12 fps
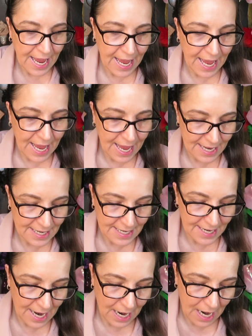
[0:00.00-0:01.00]
and
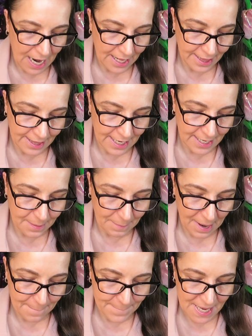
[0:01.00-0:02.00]
I think it
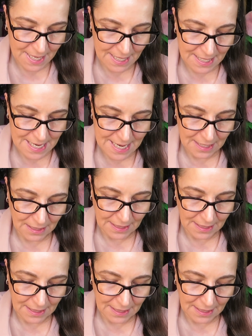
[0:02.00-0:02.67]
might be a little